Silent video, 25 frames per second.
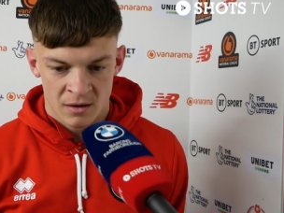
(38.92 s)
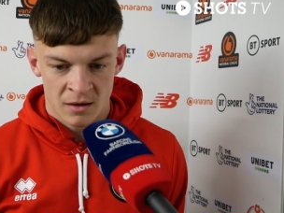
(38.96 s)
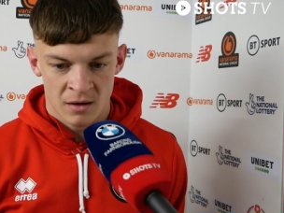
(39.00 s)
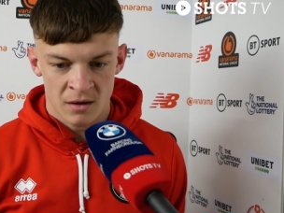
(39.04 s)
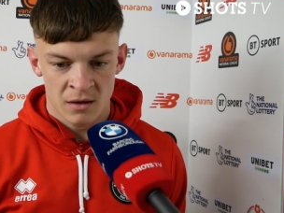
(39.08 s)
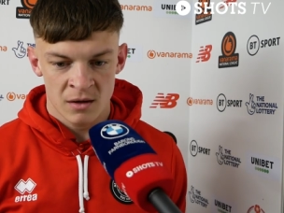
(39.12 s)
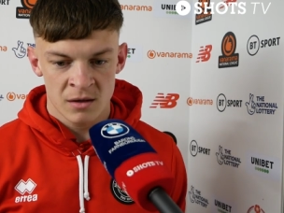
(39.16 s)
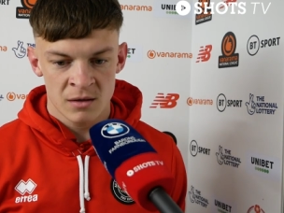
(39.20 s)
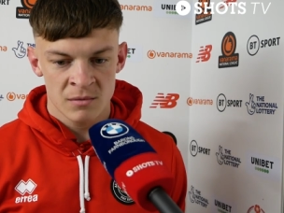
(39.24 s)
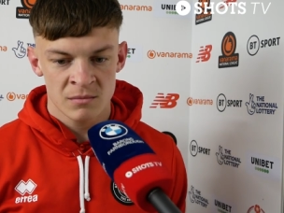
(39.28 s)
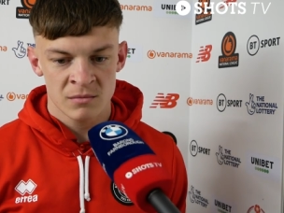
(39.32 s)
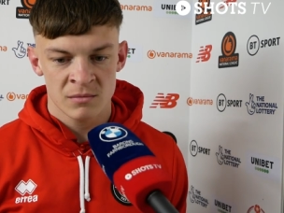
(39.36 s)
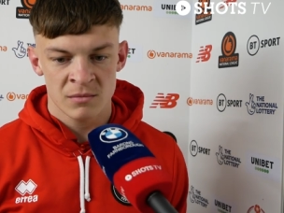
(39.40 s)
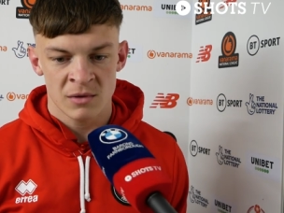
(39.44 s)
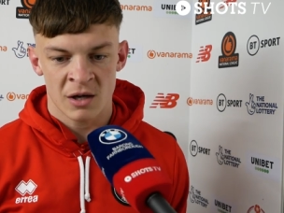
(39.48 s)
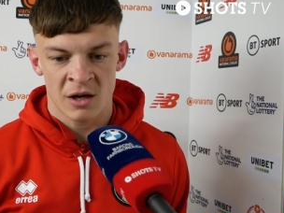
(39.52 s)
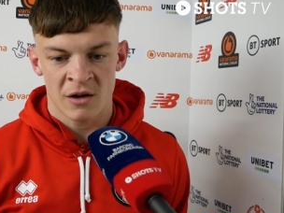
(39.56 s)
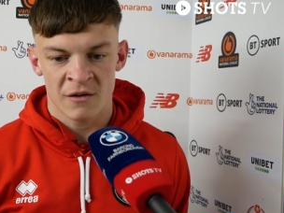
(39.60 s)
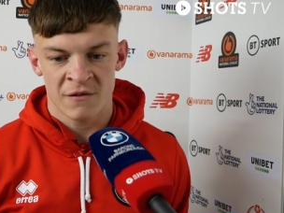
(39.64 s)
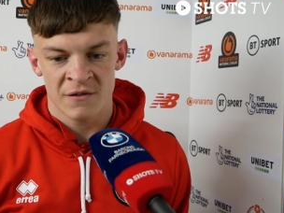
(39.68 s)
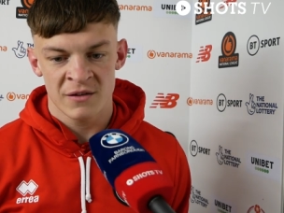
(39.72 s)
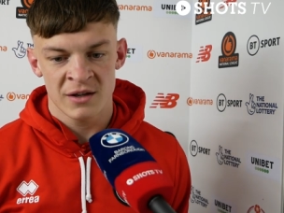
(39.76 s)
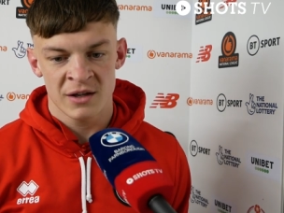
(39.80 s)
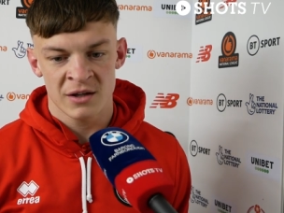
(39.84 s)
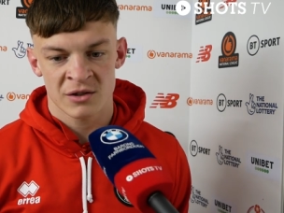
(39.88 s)
Um,
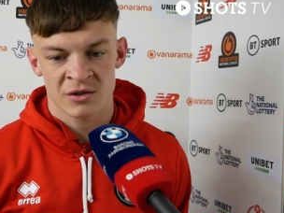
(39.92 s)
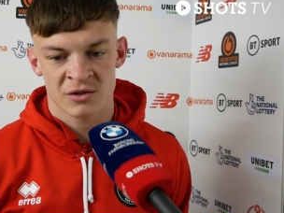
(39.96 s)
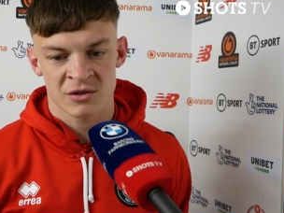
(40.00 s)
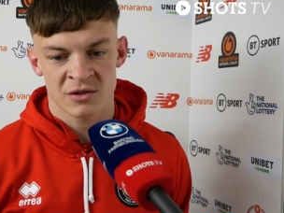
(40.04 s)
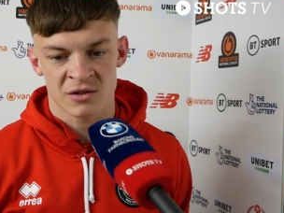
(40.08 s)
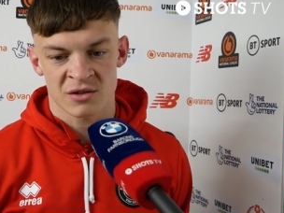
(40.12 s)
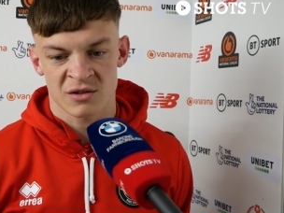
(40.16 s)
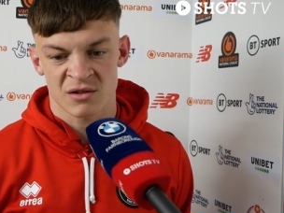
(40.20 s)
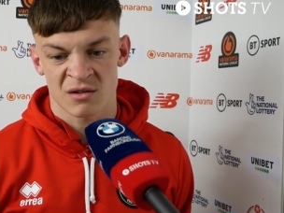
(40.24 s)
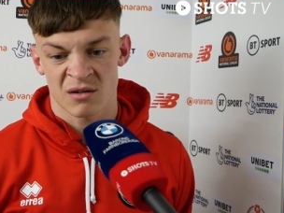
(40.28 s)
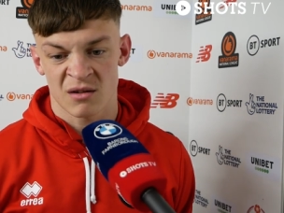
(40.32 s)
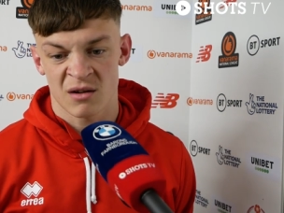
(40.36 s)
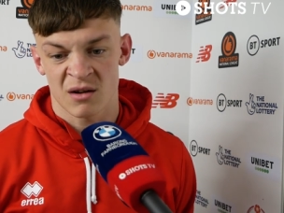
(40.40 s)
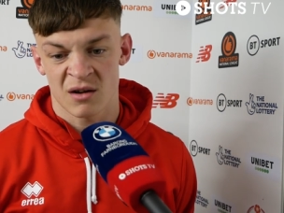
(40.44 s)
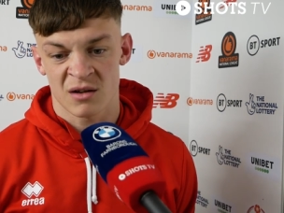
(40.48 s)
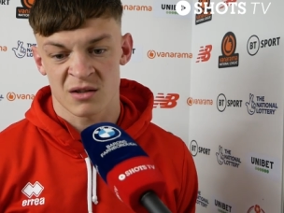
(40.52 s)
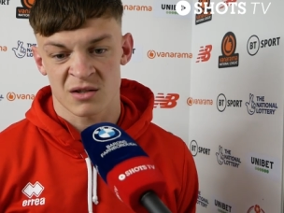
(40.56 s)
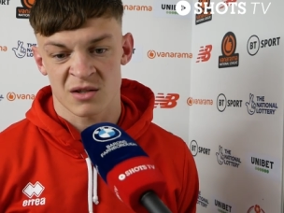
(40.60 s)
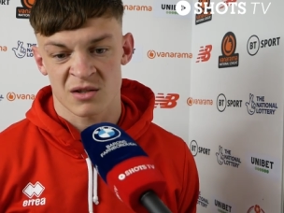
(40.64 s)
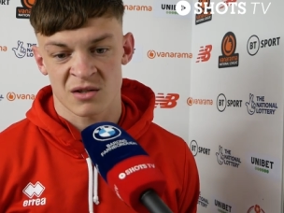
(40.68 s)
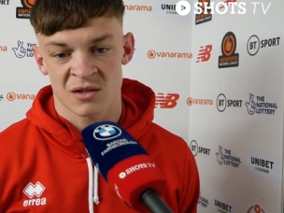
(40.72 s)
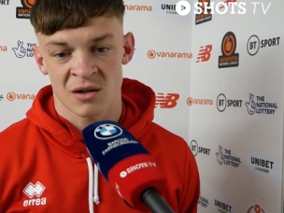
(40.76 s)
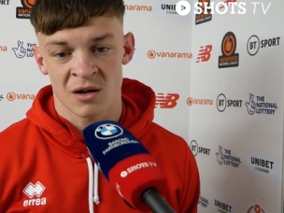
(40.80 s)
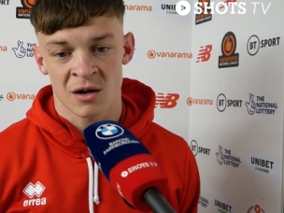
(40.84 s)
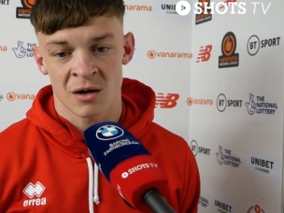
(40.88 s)
I think it's just our
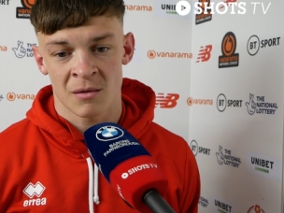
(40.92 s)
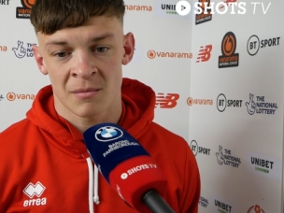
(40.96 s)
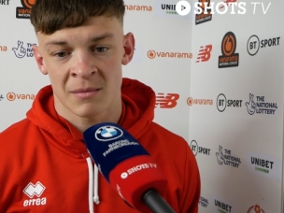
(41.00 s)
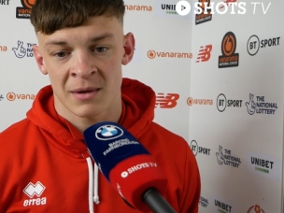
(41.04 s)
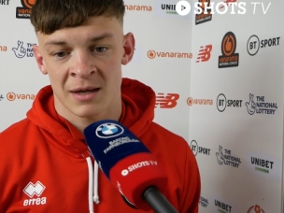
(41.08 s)
start.